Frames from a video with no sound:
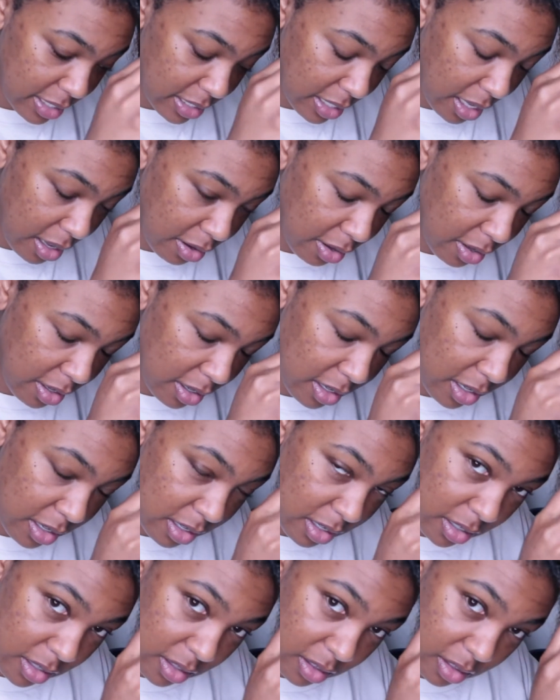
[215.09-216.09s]
it's all good.
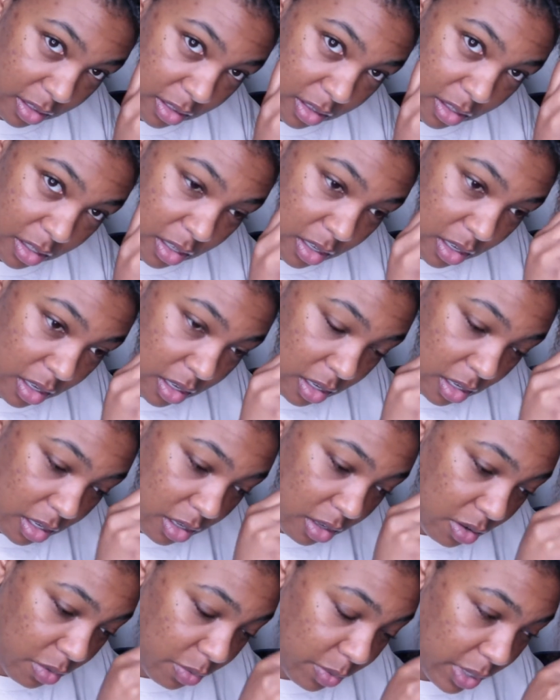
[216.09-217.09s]

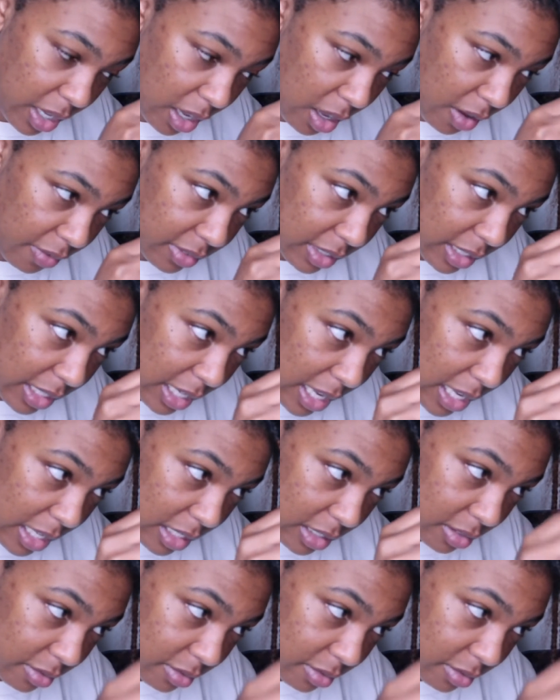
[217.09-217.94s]
We off today.